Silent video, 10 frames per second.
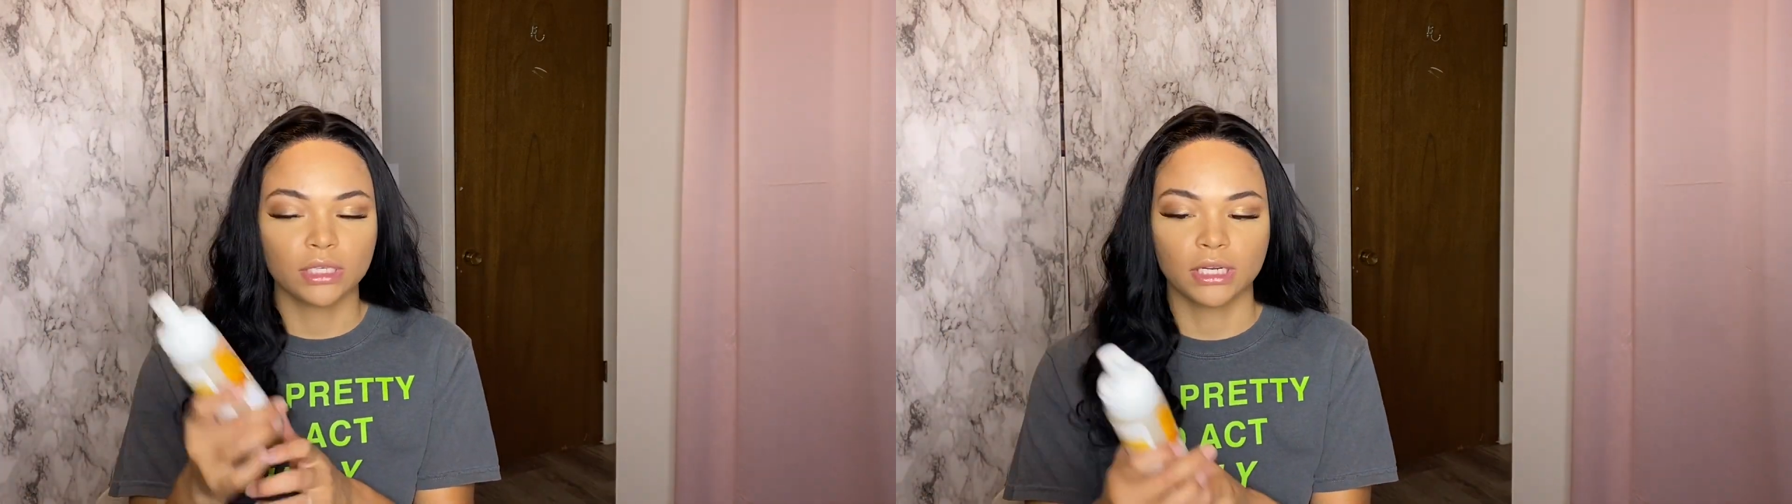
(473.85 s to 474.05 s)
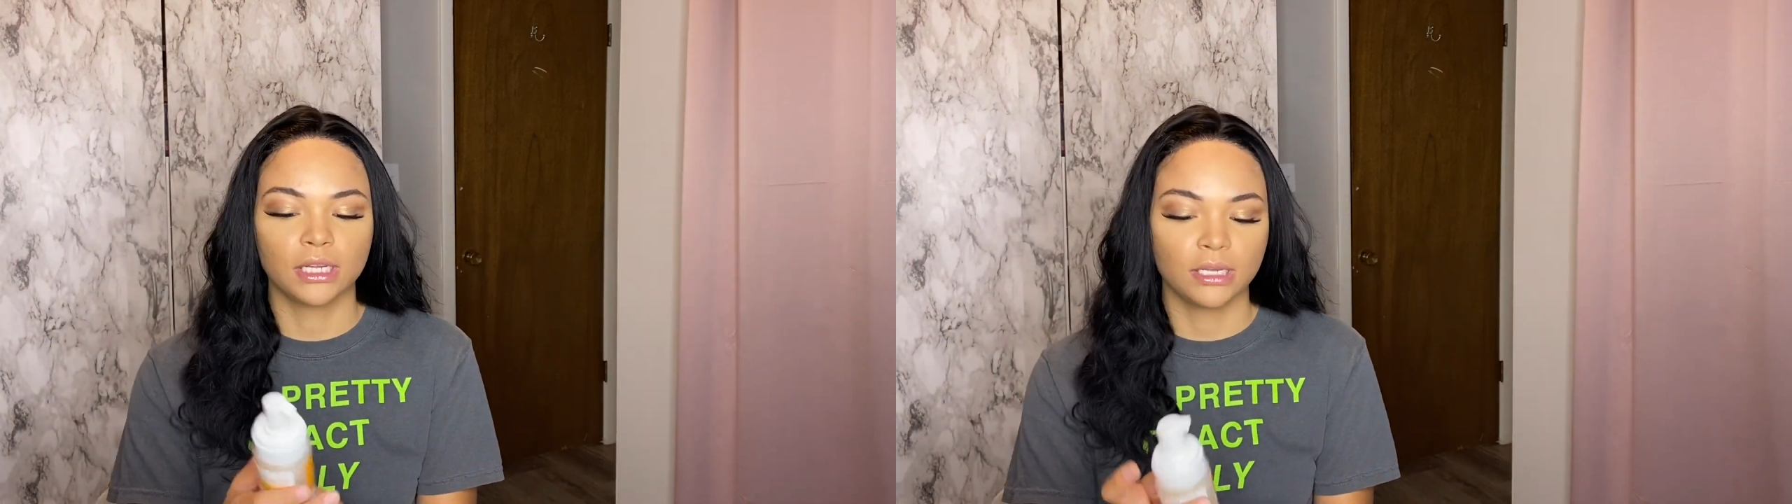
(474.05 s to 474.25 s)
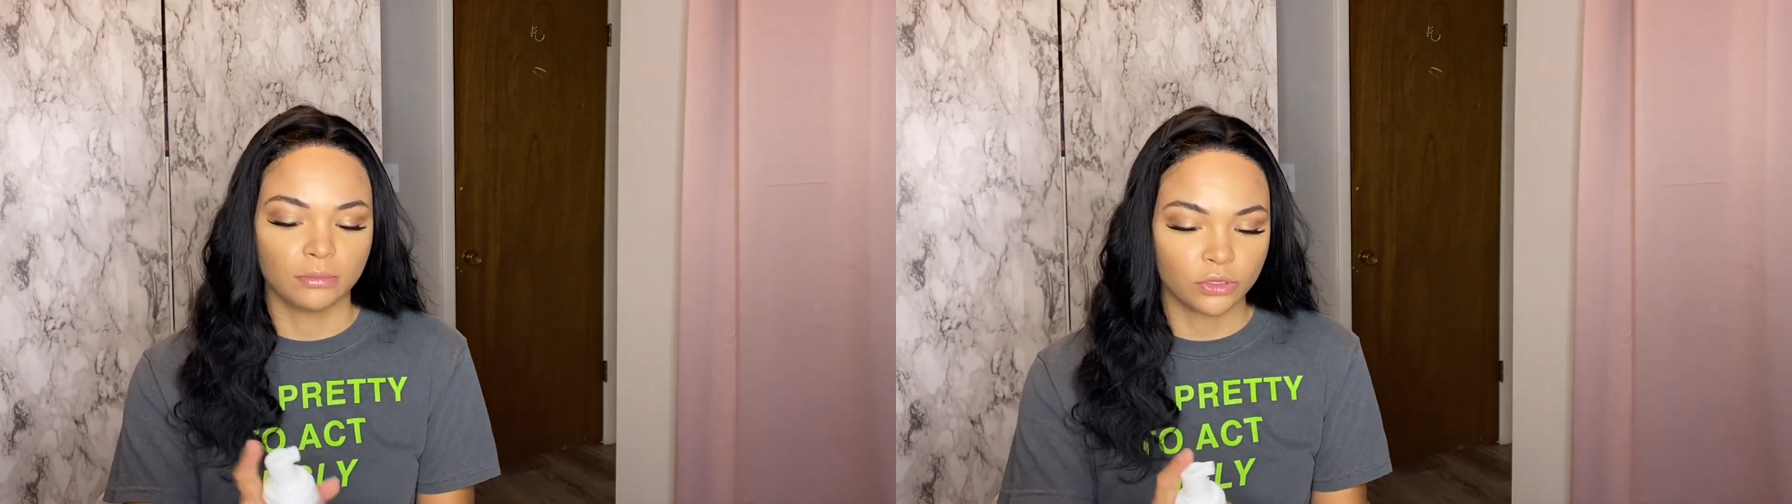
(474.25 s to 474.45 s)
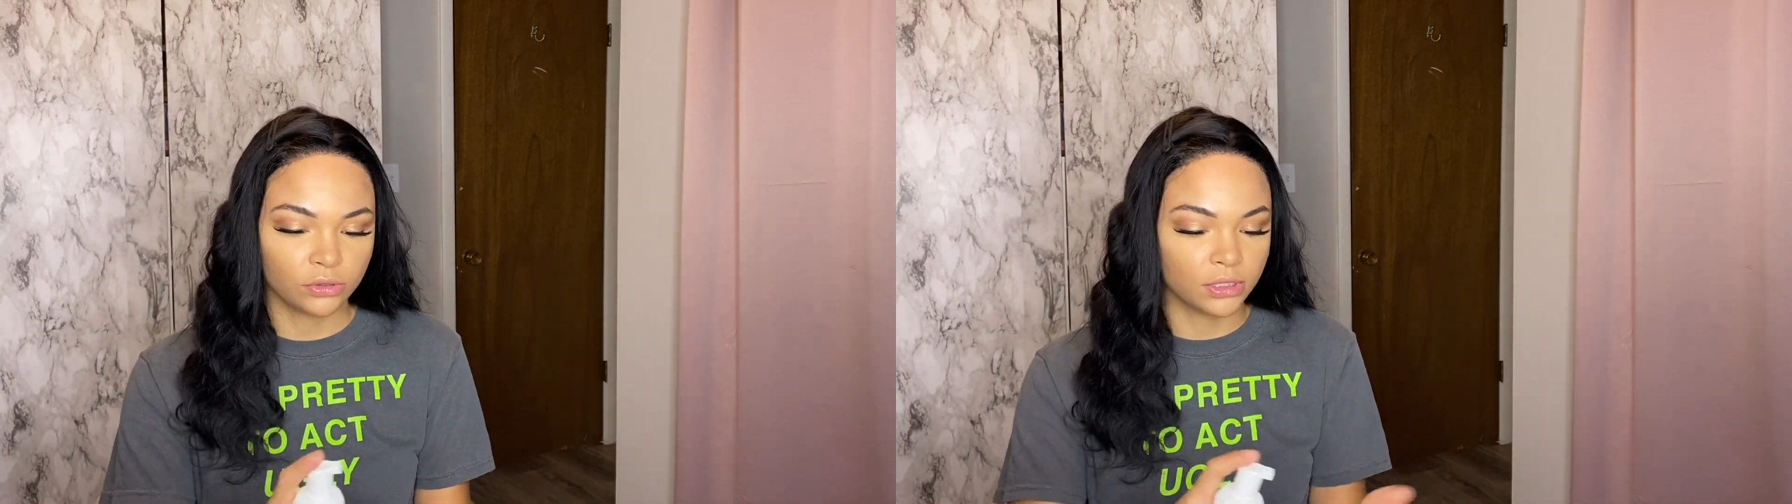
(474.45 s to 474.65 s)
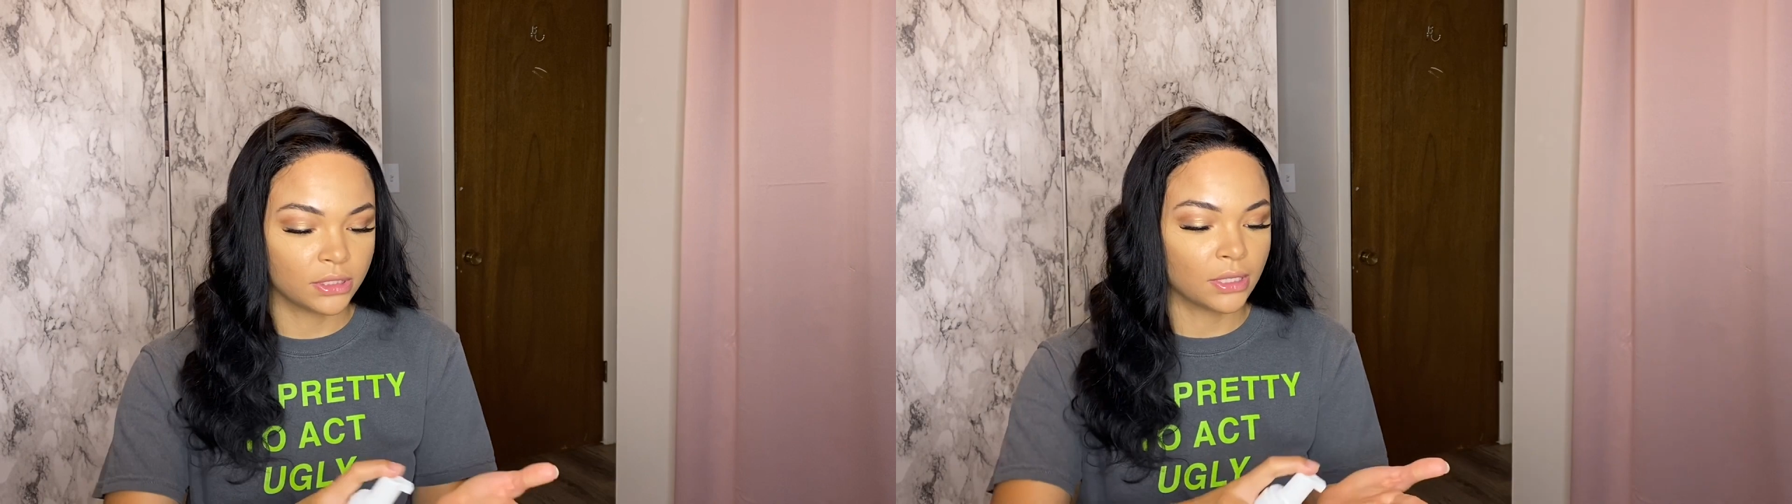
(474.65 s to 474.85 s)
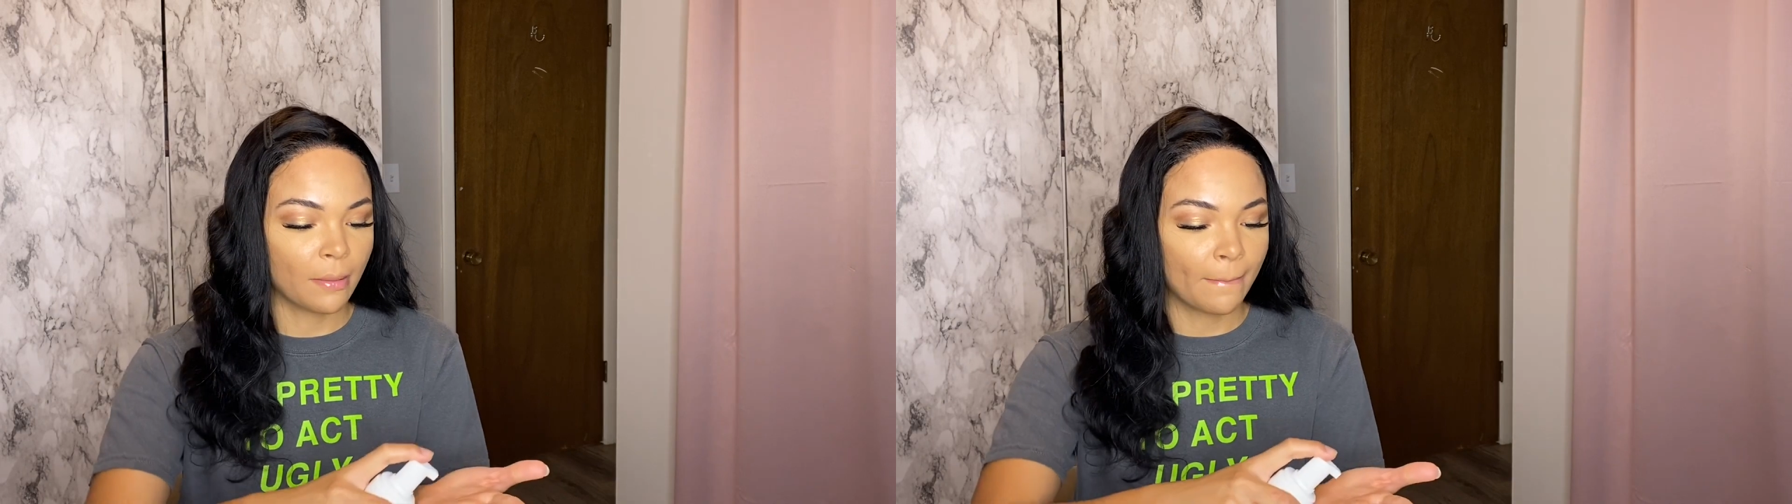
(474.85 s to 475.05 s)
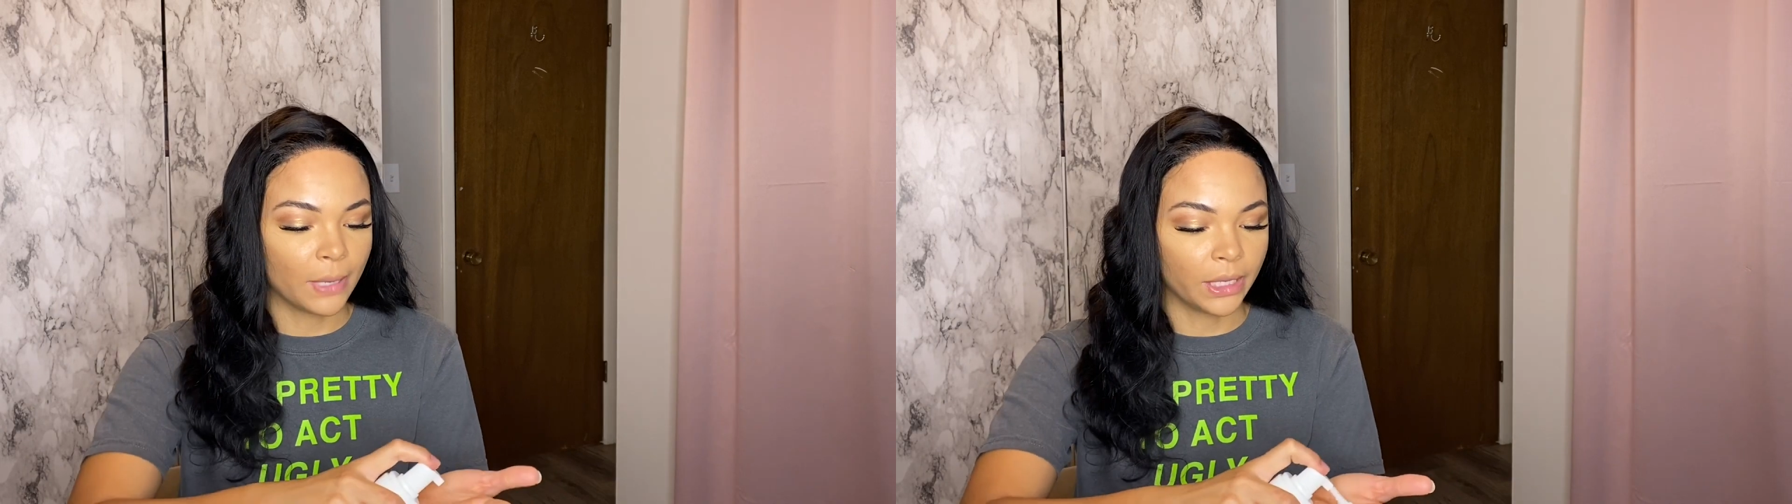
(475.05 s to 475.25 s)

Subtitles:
honey mousse, but